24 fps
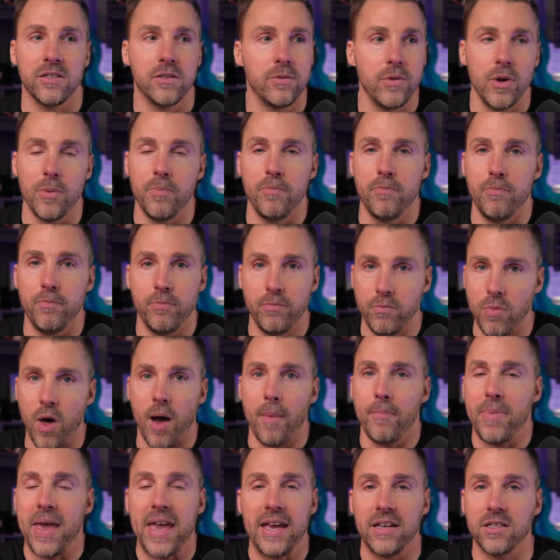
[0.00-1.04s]
they're not
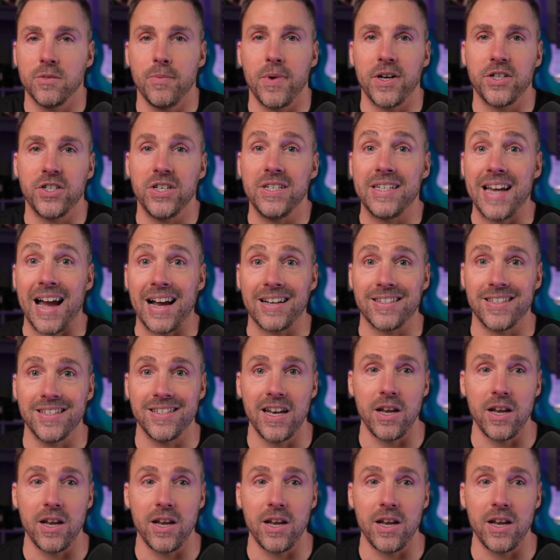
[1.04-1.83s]
paying as much in taxes